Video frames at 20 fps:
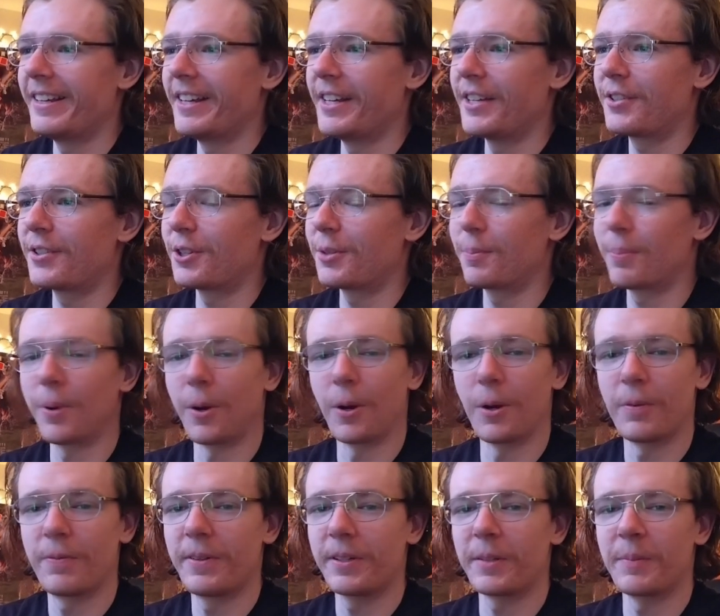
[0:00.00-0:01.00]
It's just
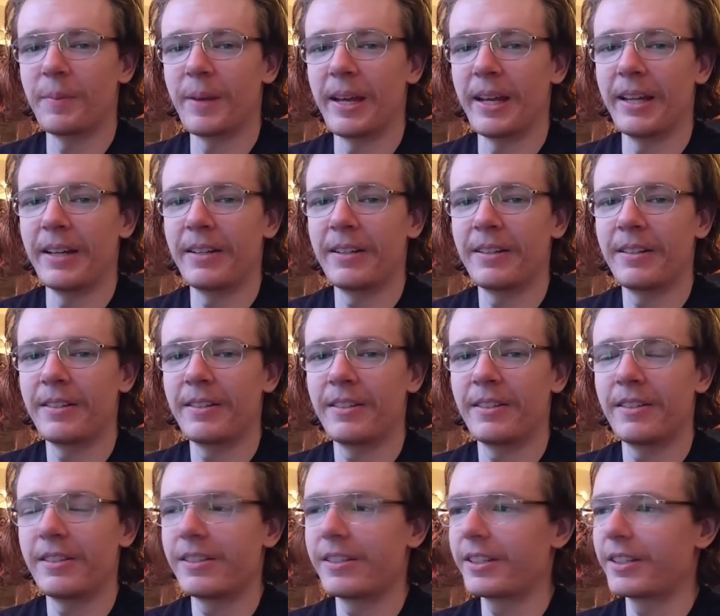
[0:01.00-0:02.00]
perfect, man.
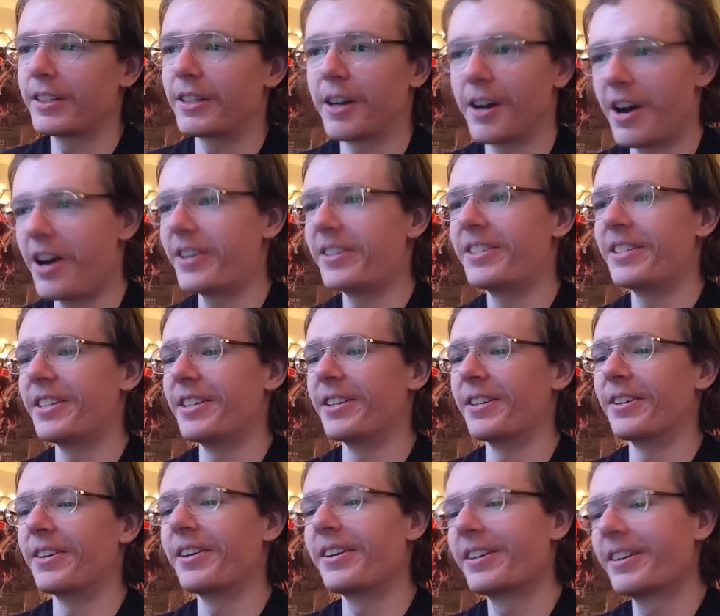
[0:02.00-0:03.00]
God
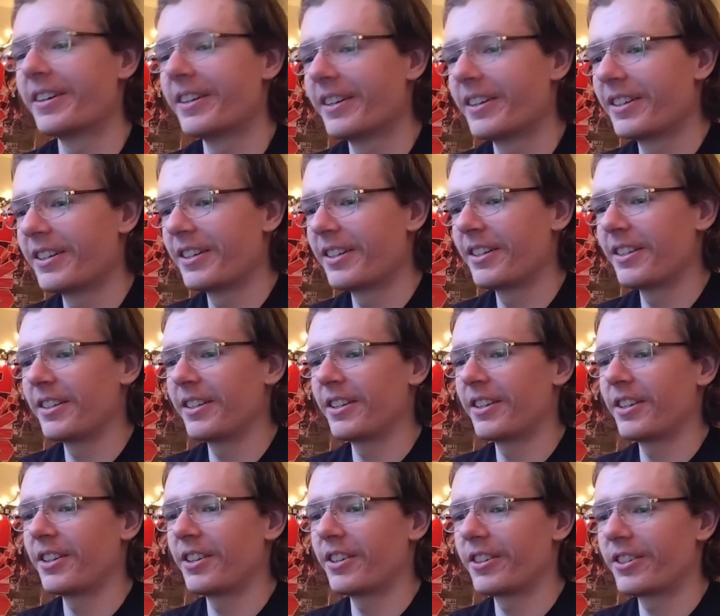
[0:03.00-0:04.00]
tier.
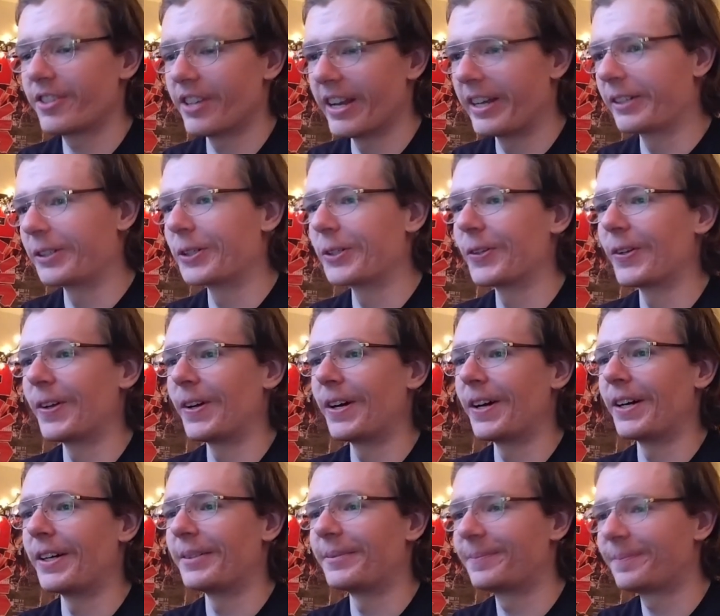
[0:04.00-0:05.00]

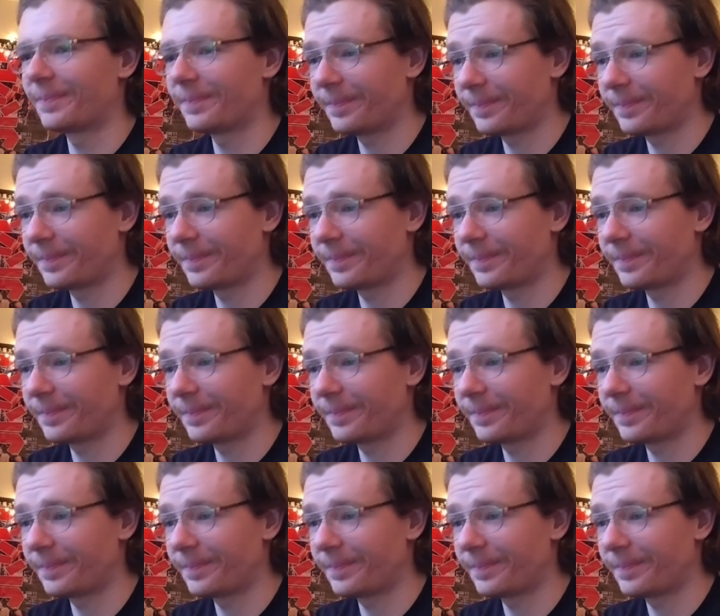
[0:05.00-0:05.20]
Shangri-La.